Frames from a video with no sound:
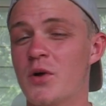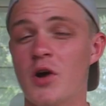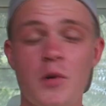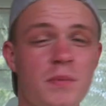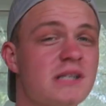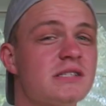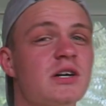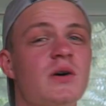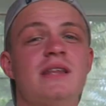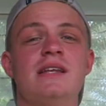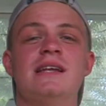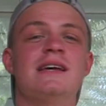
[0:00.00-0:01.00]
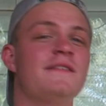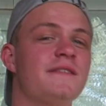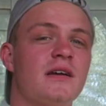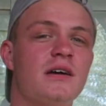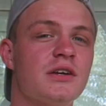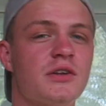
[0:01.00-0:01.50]
We're hoping so, and then
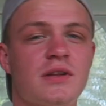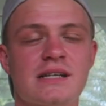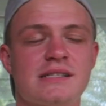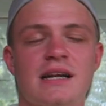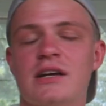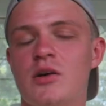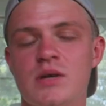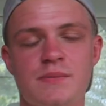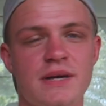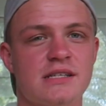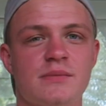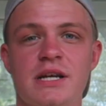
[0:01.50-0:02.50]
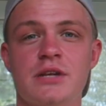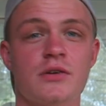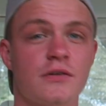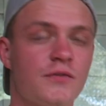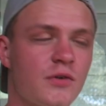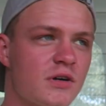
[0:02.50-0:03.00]
if not, you know, like I said, I can always pay somebody to
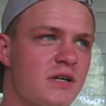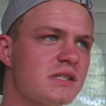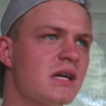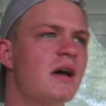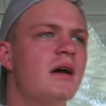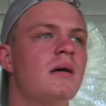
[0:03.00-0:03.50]
do it for us.